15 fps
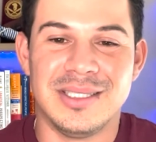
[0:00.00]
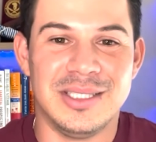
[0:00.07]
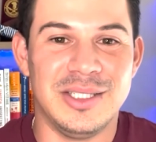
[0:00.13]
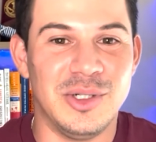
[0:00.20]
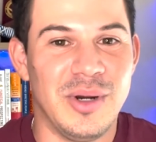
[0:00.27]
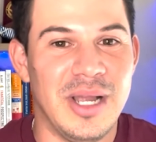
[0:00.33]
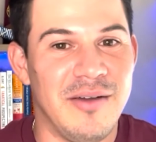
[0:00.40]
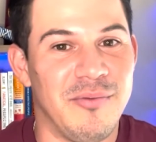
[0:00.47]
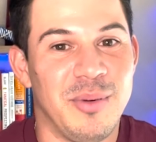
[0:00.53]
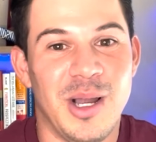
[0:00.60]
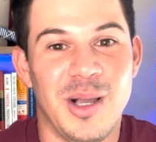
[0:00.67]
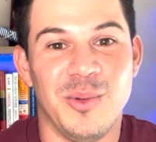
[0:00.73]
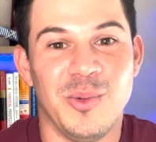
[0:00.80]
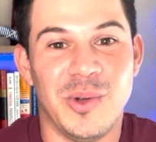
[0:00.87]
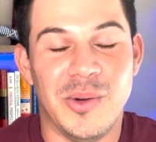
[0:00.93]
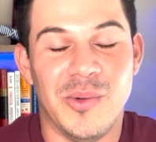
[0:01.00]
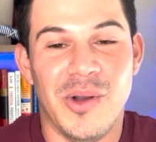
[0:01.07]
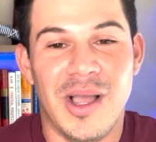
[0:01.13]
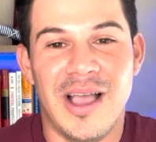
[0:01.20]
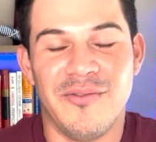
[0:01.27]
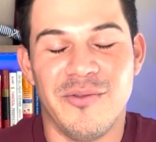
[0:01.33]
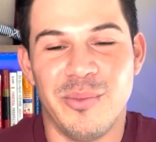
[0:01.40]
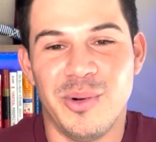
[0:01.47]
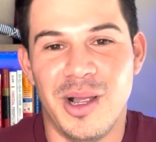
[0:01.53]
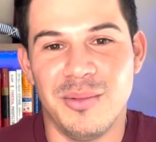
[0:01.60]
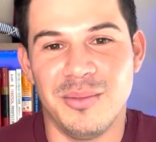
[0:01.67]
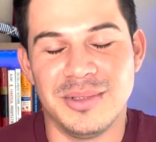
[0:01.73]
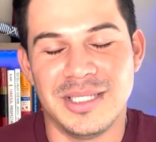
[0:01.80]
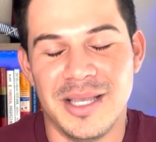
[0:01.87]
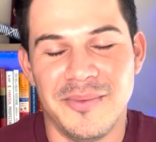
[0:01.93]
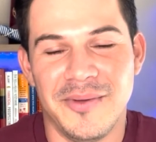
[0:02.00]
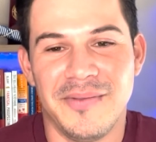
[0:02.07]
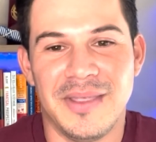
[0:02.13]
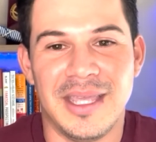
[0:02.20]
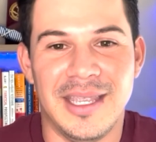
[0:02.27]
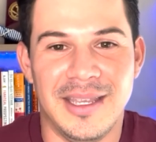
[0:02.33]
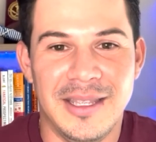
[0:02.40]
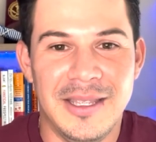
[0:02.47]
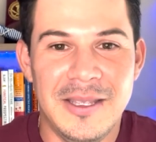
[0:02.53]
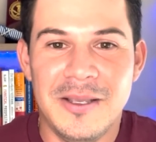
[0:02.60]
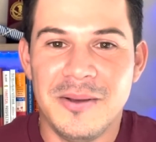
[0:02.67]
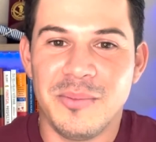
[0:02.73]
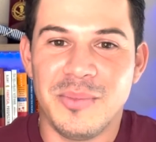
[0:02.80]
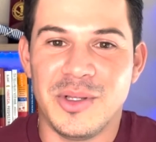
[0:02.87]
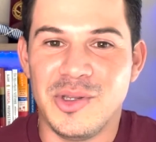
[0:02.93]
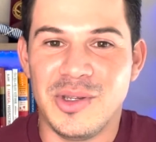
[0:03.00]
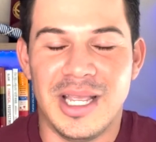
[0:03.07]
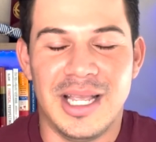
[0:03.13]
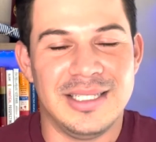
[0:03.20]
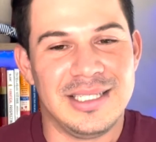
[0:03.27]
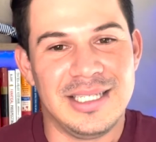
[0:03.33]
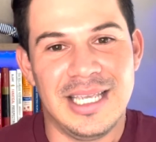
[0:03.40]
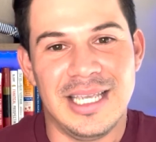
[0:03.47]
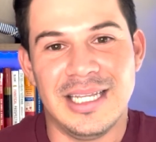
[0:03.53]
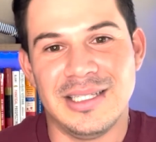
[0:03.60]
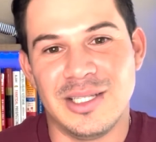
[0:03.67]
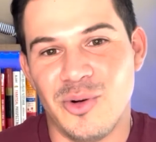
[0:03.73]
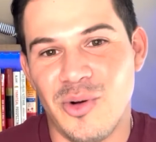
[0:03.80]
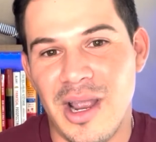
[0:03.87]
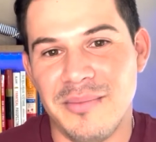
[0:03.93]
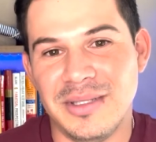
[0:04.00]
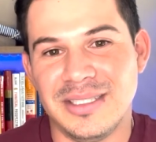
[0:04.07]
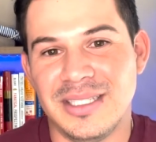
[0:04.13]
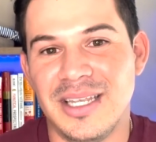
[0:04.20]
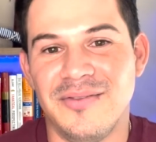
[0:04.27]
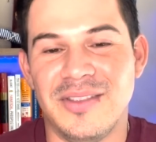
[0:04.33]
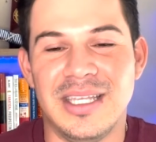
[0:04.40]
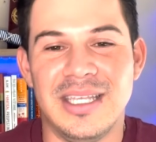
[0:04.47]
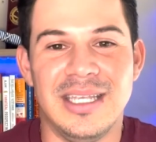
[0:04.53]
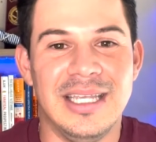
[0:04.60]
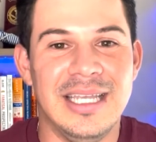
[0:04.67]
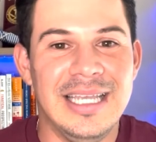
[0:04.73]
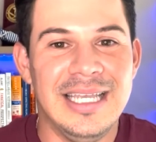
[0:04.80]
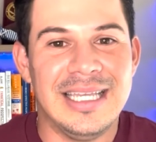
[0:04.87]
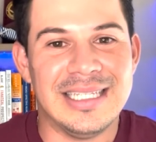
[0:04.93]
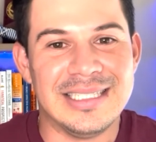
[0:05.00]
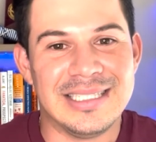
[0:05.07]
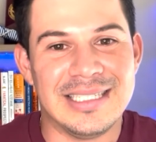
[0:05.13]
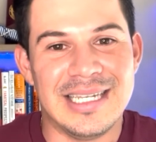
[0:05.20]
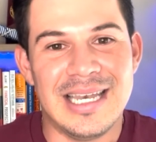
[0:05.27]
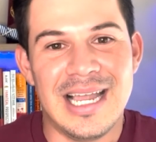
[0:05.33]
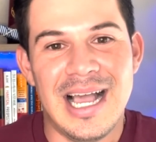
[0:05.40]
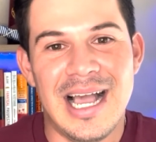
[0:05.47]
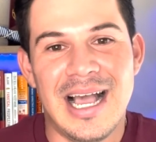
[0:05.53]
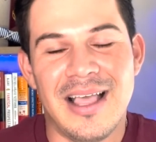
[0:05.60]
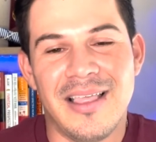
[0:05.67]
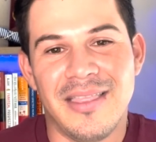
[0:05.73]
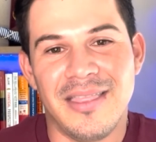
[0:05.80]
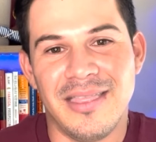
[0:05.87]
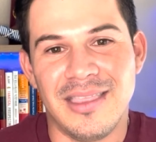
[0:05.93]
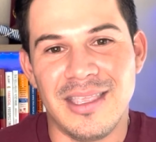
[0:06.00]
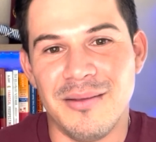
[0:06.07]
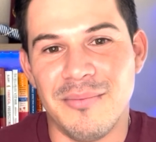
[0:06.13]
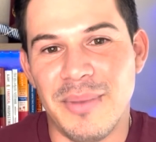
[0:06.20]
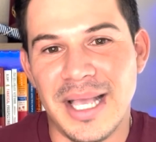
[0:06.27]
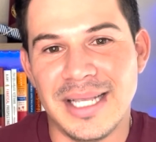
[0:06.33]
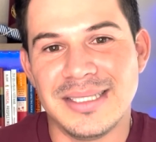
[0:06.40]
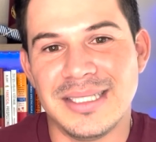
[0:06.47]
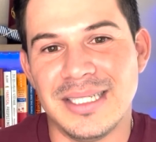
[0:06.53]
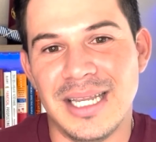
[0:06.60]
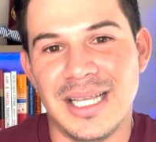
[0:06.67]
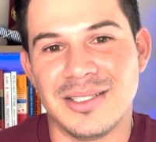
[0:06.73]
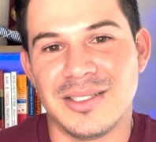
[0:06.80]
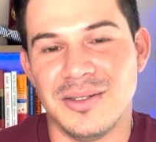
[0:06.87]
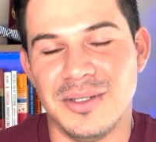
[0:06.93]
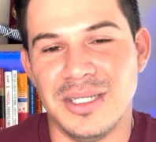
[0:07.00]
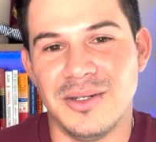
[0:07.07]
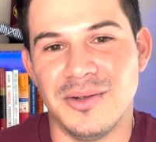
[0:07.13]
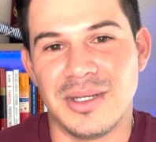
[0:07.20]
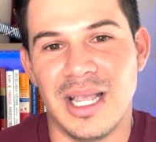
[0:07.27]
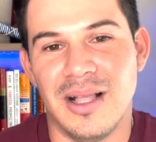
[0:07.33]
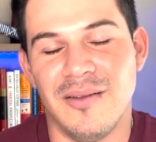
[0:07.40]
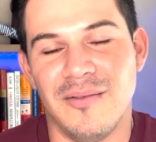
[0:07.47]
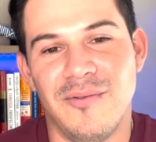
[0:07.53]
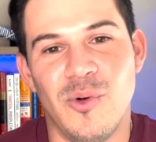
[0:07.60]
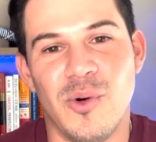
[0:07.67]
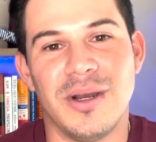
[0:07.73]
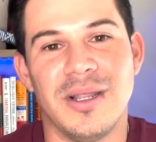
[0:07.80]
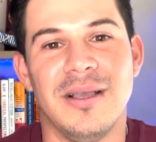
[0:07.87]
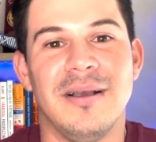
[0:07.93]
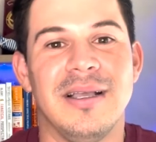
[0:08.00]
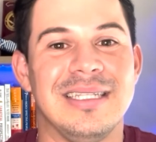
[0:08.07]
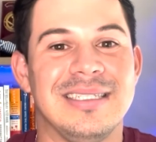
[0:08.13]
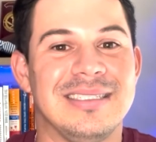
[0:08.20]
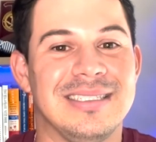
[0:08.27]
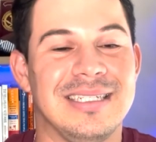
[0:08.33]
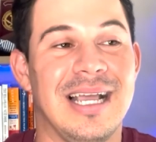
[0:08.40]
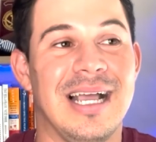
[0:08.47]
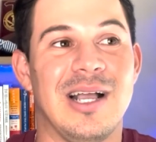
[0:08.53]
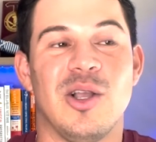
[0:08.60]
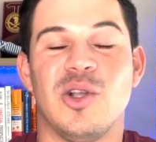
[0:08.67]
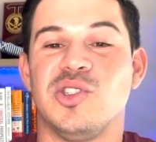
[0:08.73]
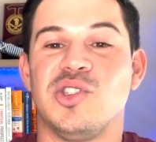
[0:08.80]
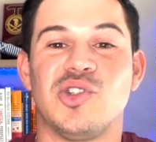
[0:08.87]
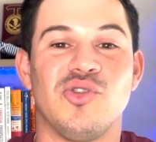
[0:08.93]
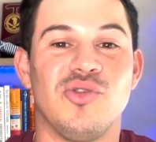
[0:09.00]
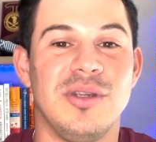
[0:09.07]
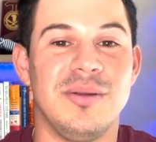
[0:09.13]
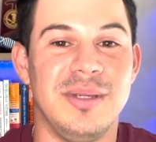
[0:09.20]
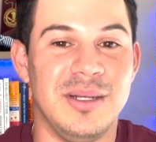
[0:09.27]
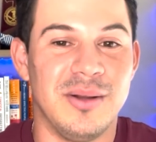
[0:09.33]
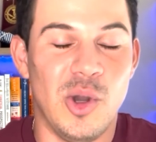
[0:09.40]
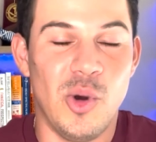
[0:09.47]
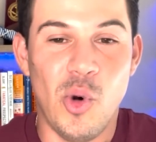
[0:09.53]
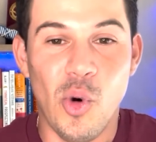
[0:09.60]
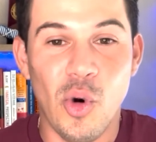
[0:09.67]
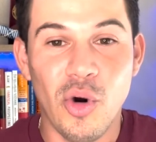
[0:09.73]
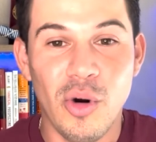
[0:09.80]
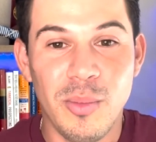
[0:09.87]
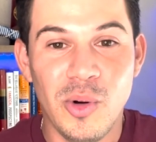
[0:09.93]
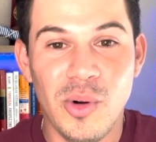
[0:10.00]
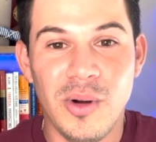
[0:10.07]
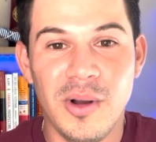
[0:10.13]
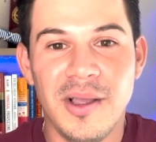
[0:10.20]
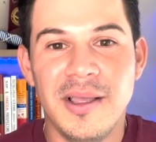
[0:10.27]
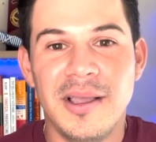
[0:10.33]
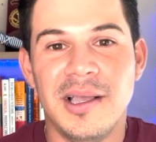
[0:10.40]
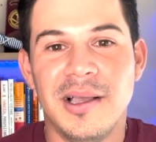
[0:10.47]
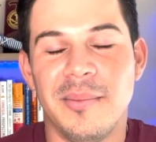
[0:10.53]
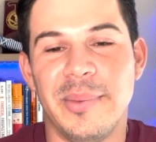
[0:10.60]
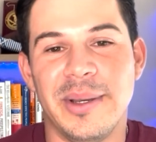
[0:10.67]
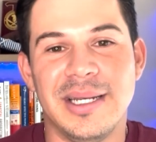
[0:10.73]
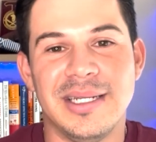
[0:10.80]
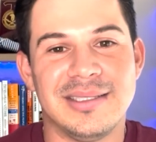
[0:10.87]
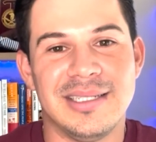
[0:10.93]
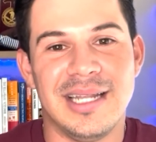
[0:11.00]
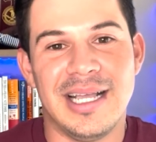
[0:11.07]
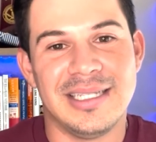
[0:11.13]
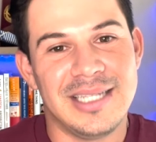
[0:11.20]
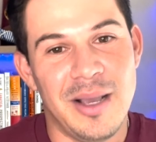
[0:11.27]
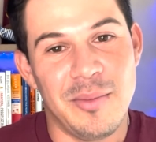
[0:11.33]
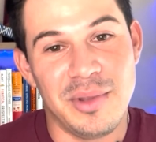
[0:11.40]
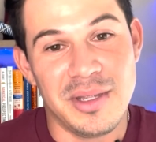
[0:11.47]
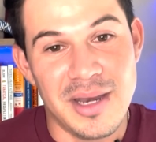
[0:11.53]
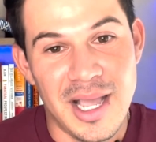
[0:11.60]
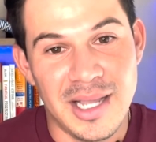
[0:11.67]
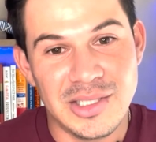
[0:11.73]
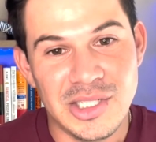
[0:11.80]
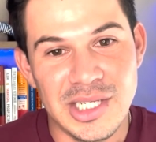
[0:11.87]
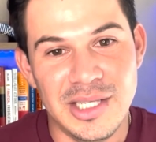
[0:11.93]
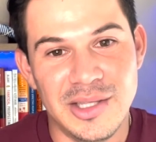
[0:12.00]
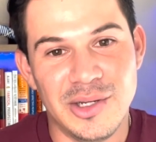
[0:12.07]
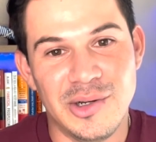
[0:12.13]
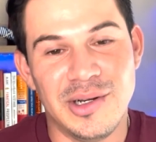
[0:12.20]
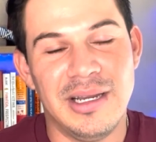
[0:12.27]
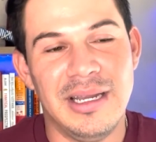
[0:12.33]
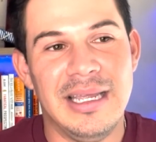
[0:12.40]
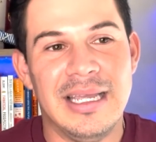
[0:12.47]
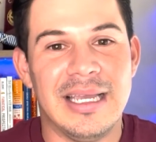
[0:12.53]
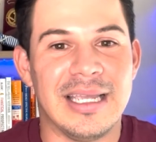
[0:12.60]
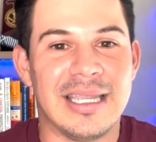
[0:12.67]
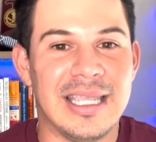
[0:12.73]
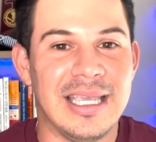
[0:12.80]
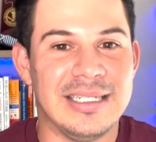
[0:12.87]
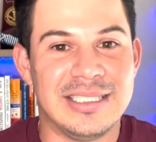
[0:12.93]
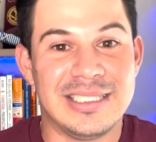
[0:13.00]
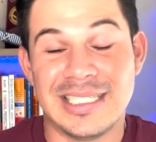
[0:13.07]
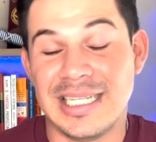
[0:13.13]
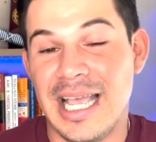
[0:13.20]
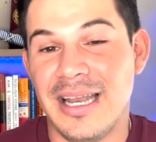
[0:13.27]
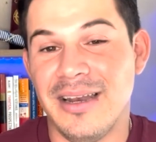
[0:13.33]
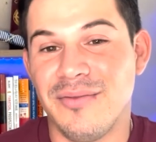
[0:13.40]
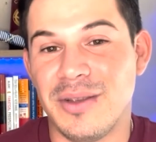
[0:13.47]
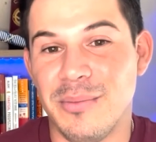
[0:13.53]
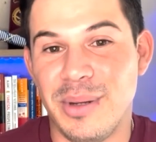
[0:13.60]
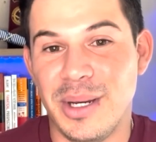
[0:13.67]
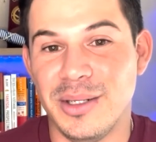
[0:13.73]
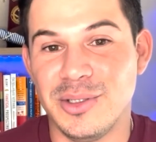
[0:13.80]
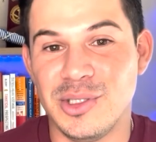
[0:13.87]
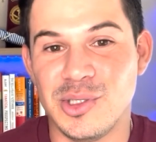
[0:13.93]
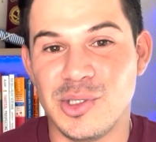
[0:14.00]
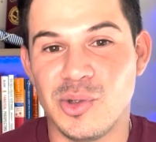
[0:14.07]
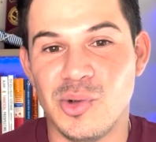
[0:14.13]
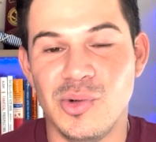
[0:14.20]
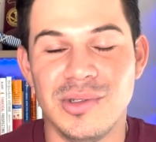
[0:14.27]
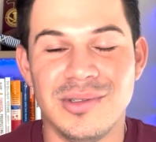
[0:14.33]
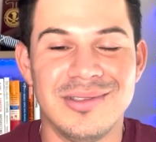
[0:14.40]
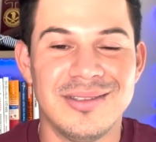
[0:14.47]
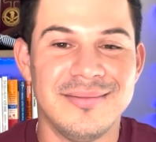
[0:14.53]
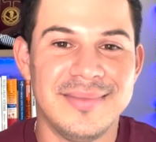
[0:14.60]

You don't have a problem, we won't have a problem type of thing. But you guys, again, the crime and safety is not the best in Escondido, California. It's not screaming horrible, but it's not top of the notch either. Again, just kind of compared to the schools,